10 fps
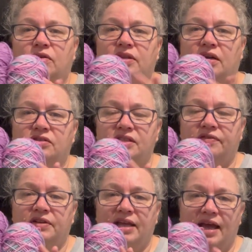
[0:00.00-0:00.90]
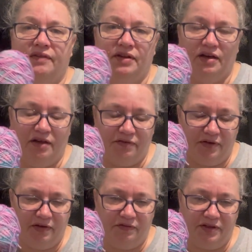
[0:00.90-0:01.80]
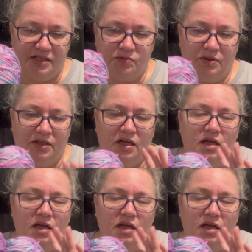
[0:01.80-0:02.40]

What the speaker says: that I'll definitely have enough of this one.